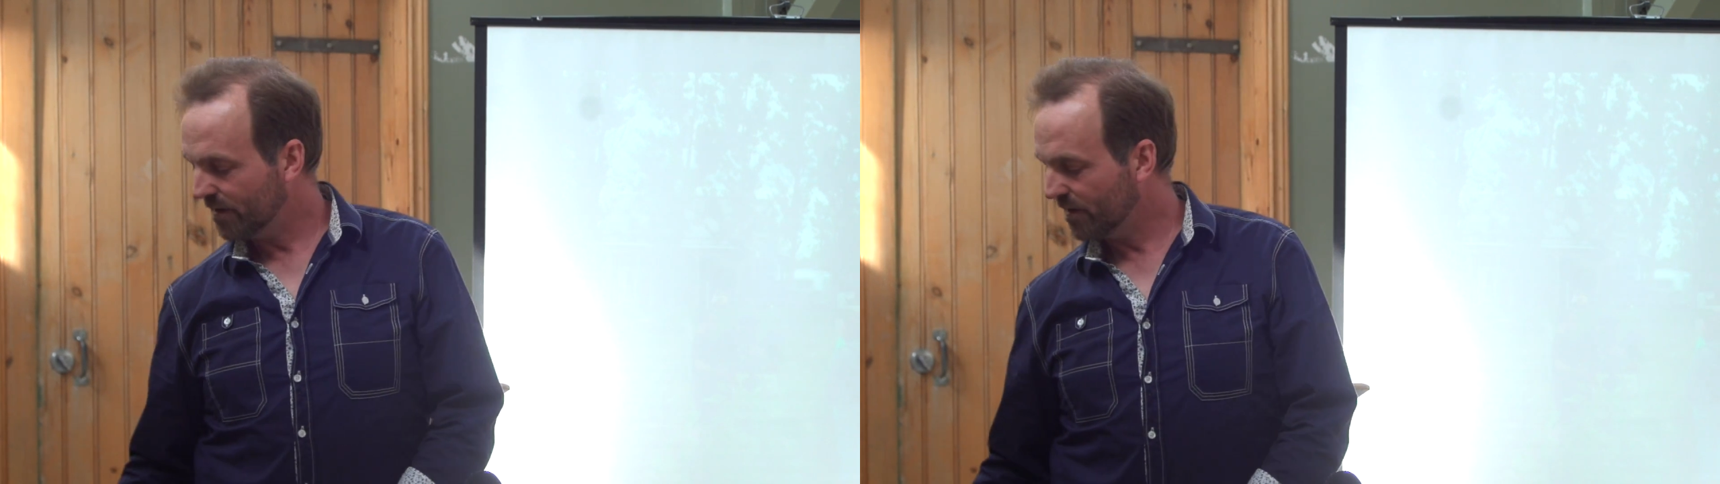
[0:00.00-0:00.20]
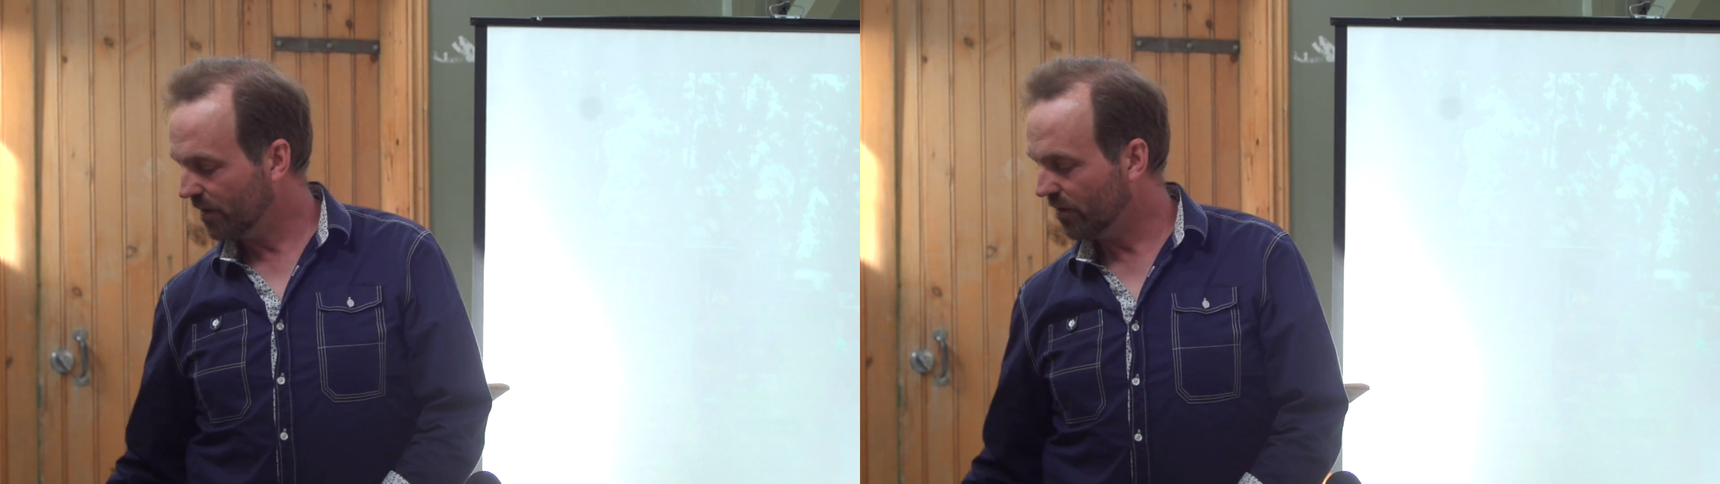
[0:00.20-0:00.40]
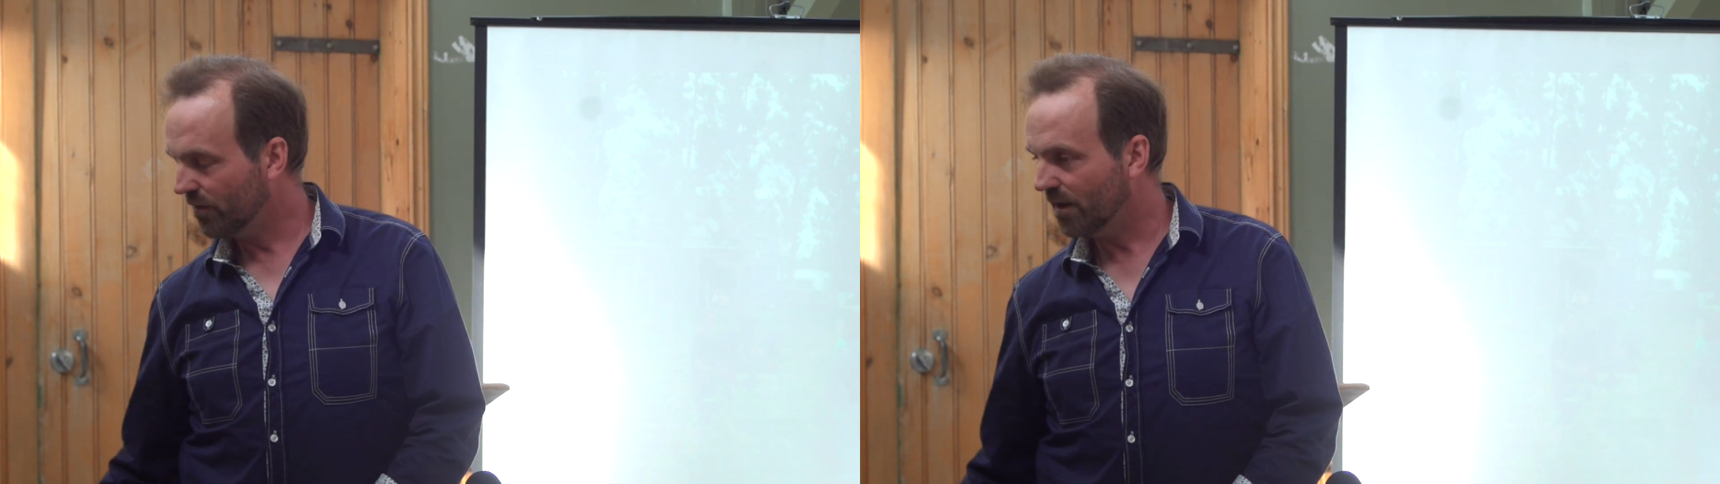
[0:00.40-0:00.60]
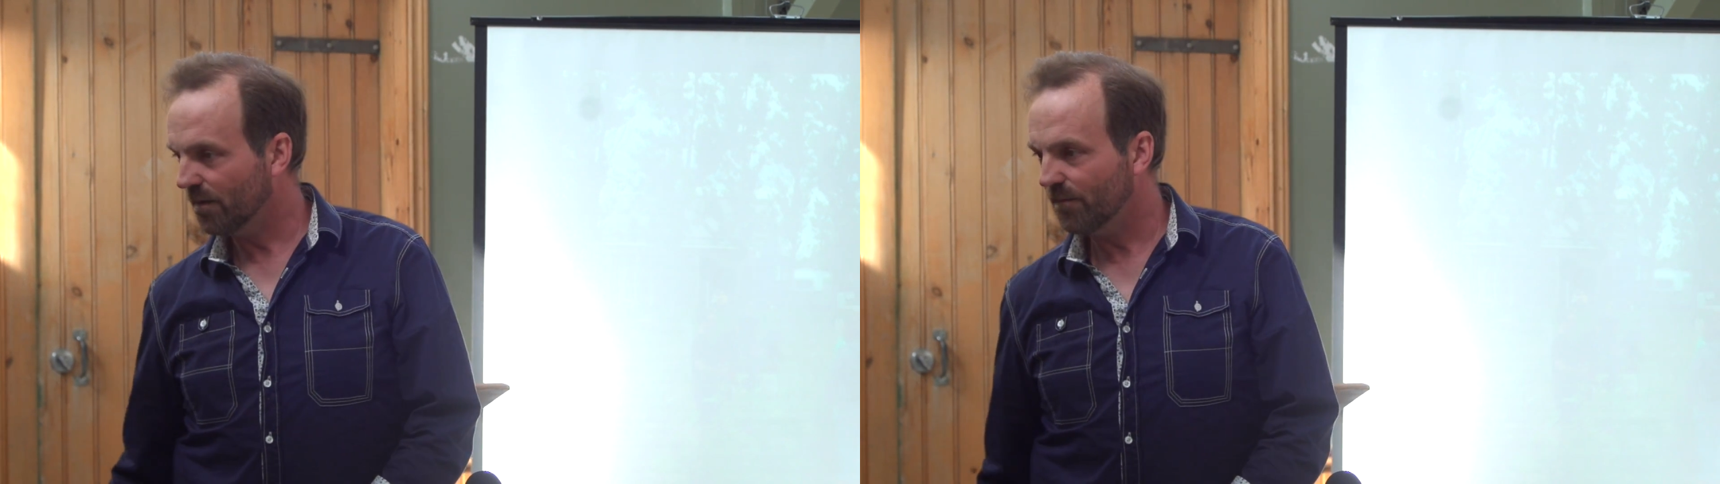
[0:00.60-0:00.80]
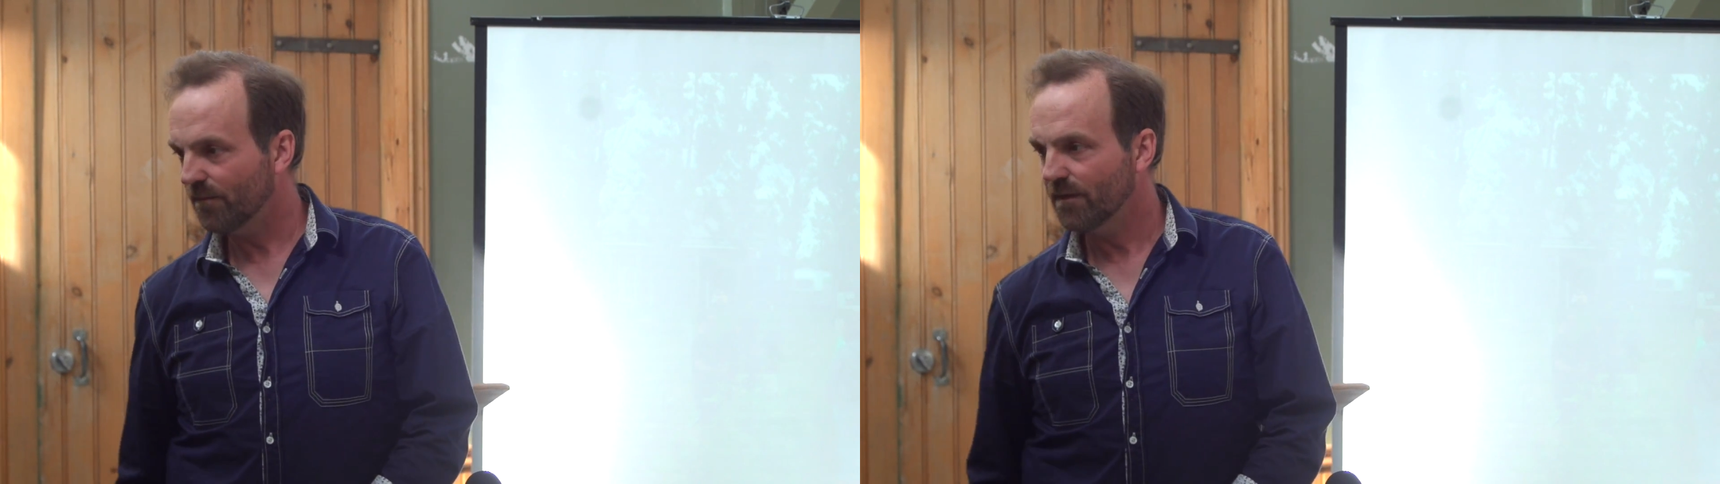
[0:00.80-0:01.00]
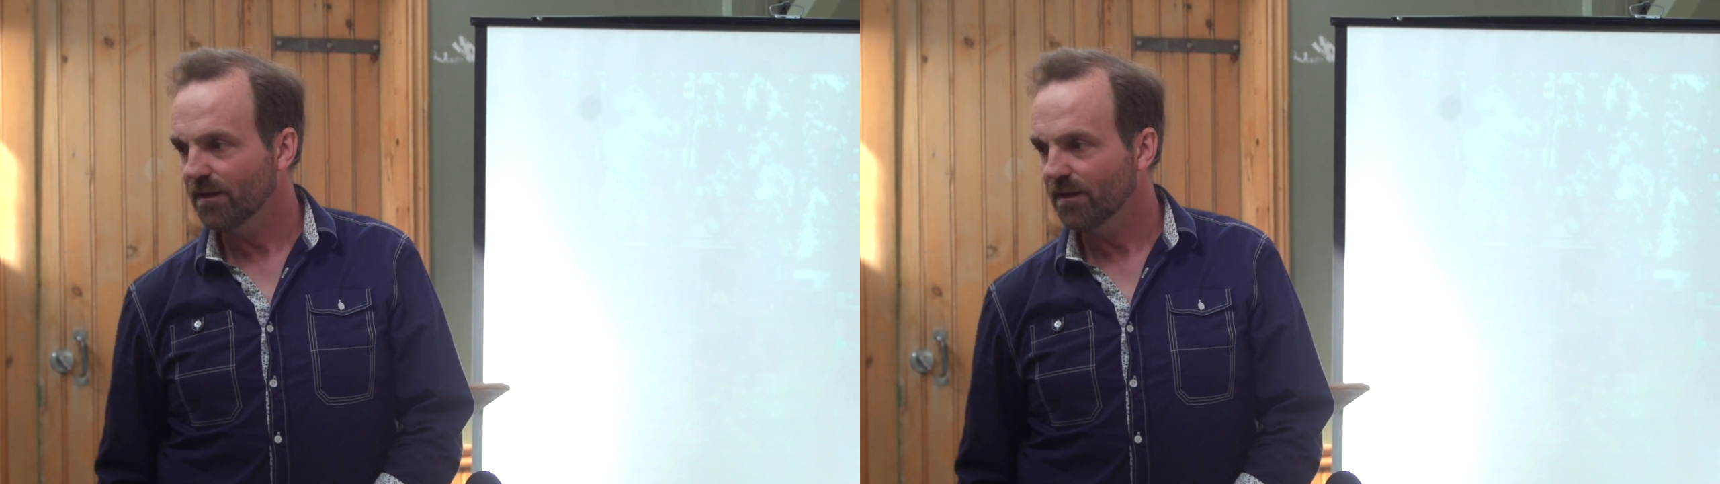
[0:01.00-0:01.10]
so